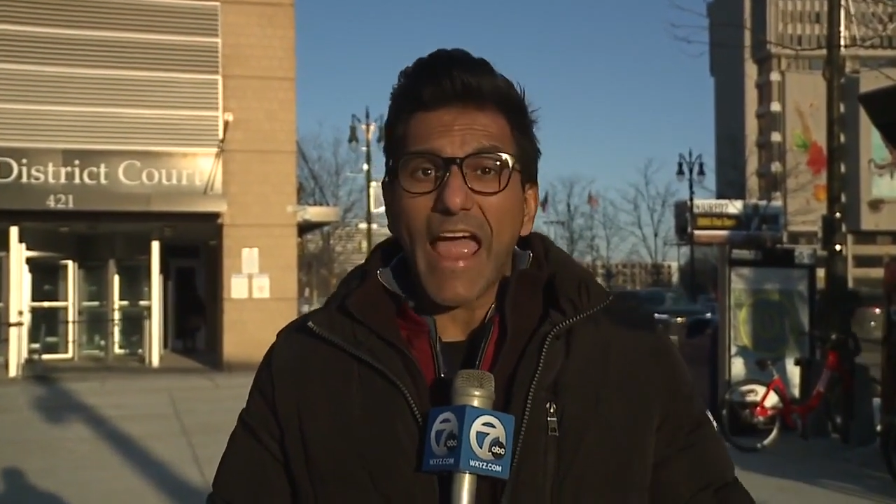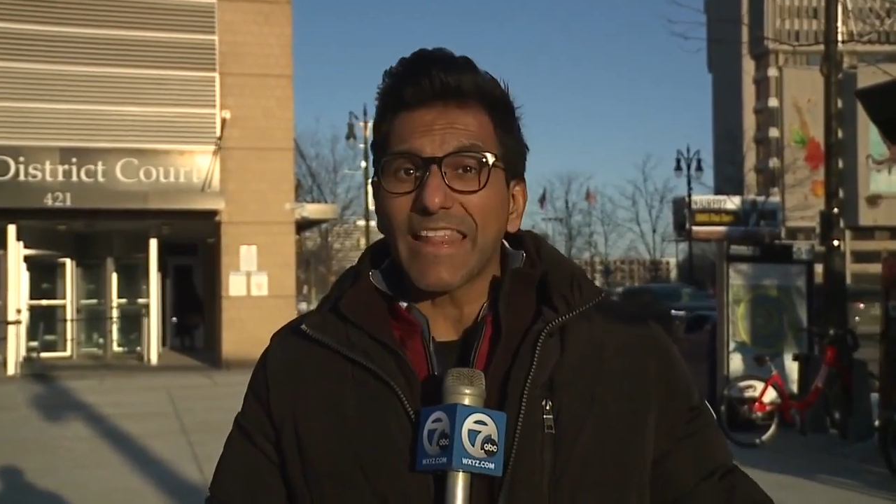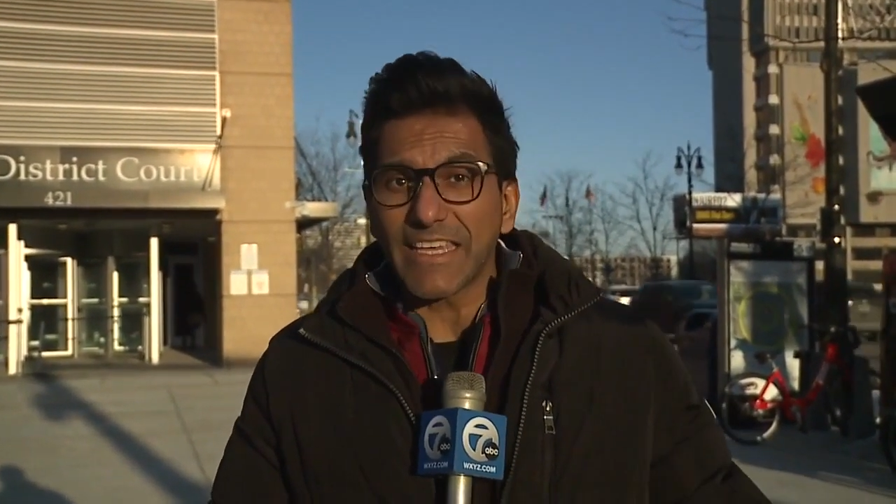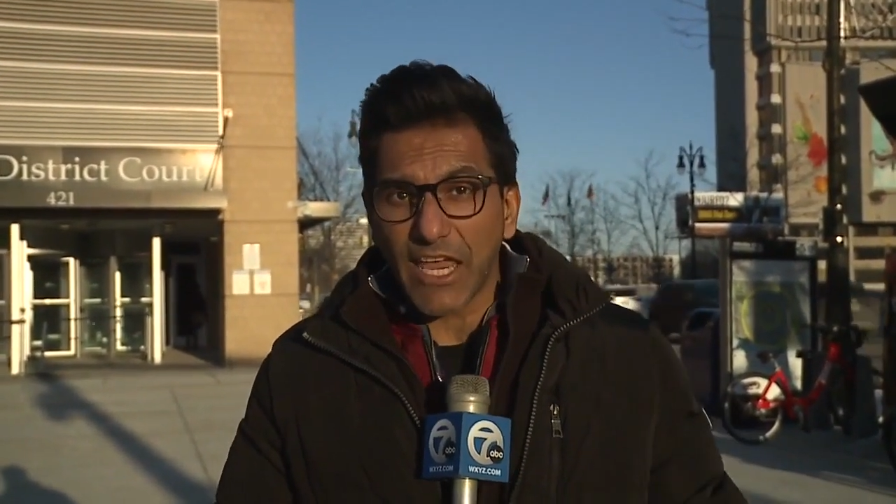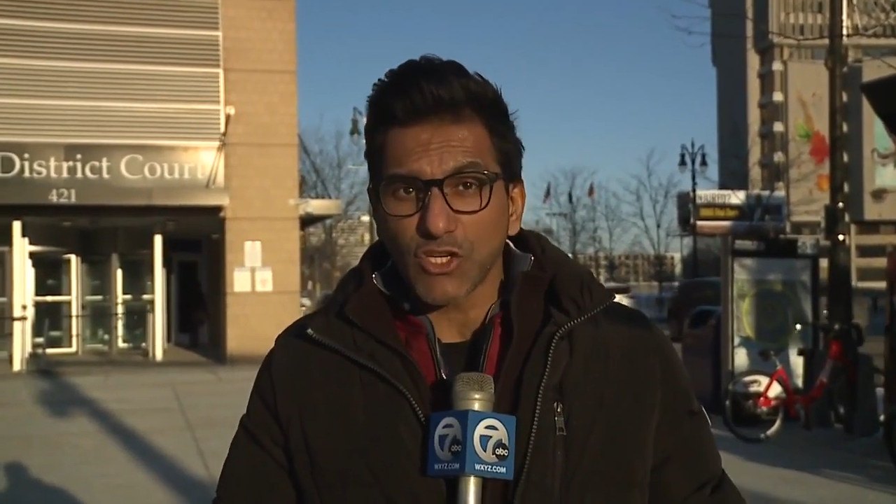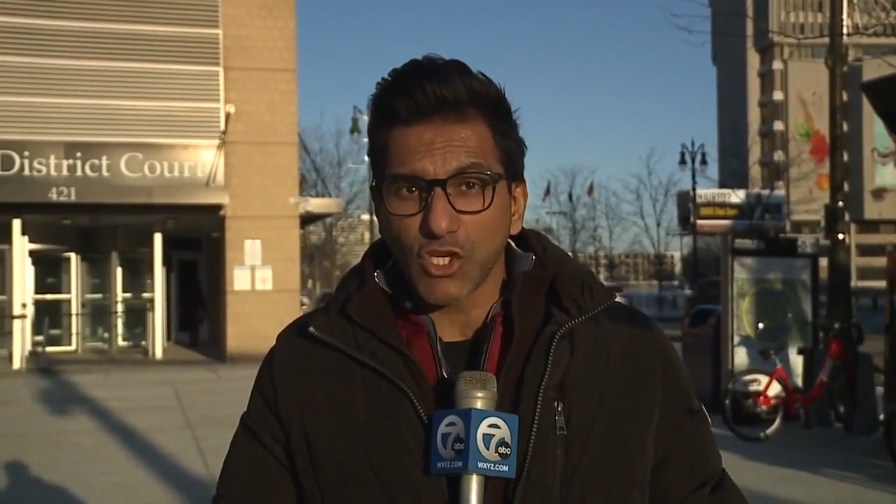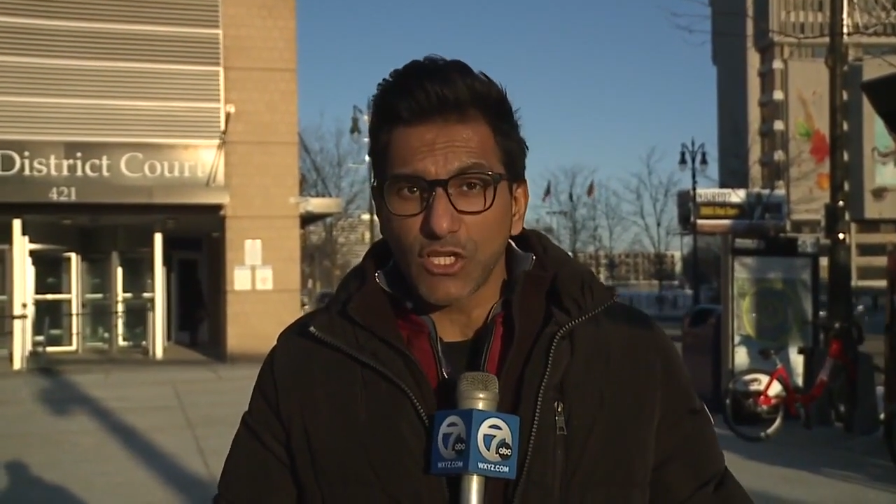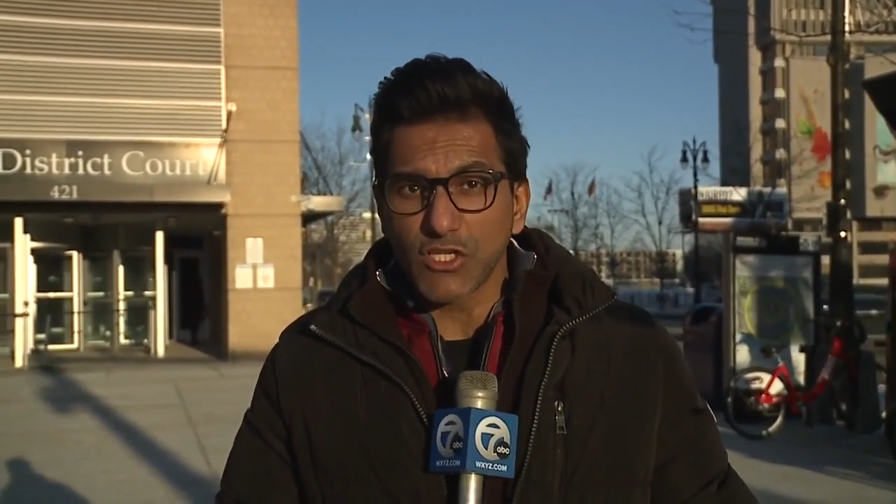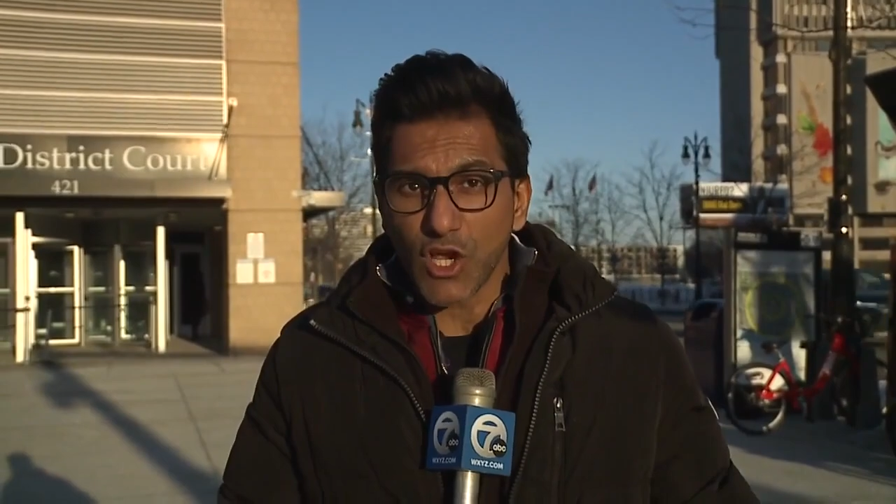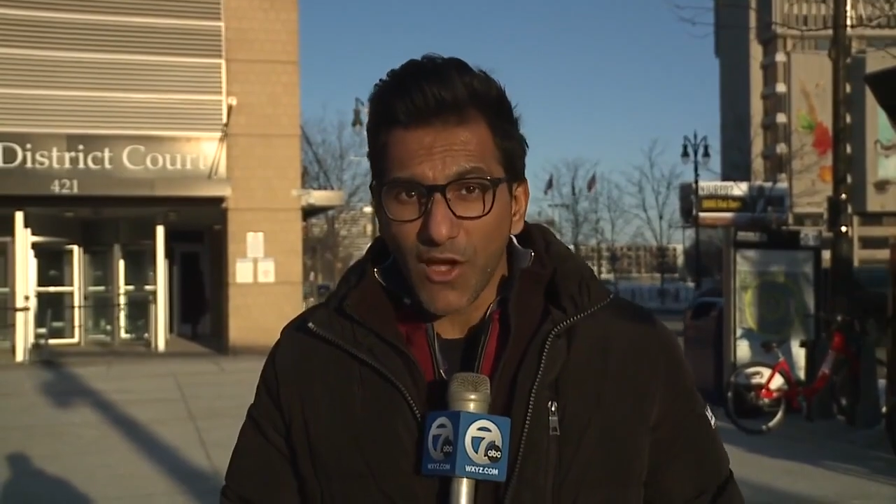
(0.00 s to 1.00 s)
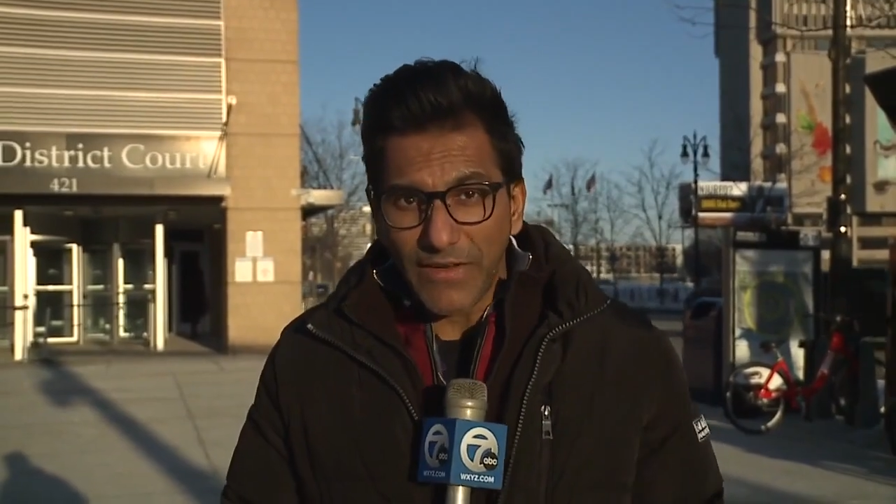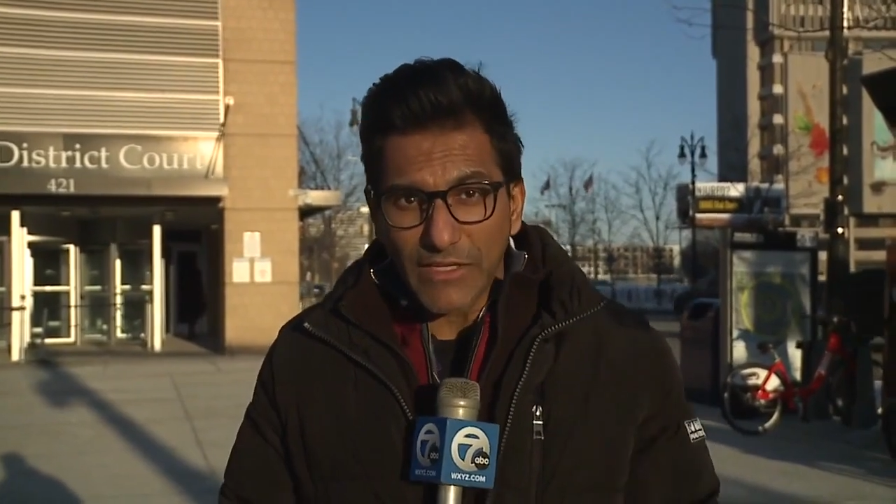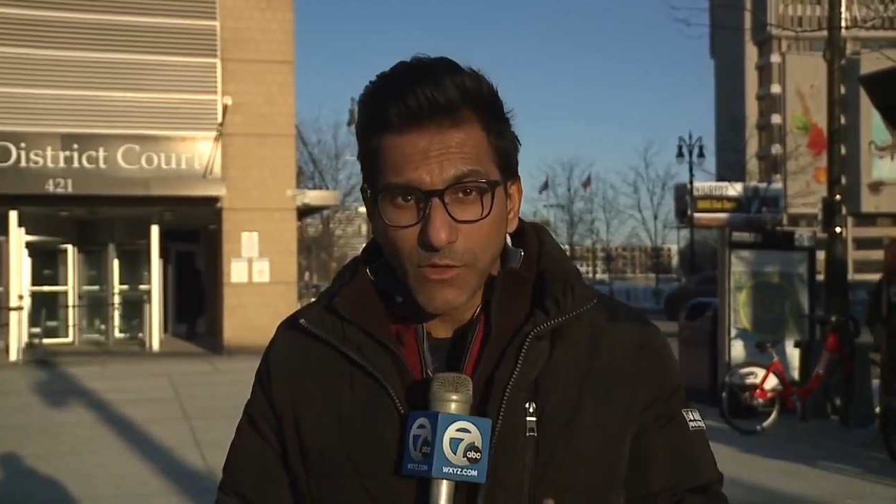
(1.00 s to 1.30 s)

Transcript: allegations of a